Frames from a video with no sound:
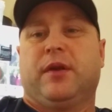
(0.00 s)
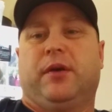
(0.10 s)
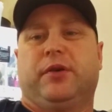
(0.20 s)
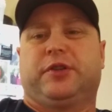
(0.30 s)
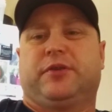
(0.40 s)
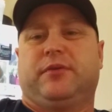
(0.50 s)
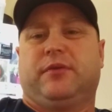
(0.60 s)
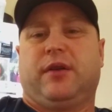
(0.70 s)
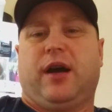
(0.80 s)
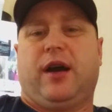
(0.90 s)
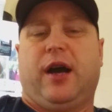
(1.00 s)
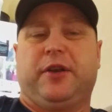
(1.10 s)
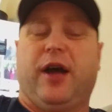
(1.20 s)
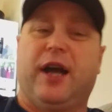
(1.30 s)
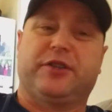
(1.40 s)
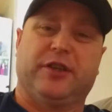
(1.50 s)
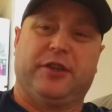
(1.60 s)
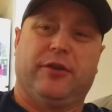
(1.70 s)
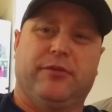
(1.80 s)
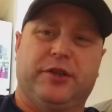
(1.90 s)
I wish I actually
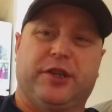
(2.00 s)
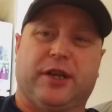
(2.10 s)
don't wish I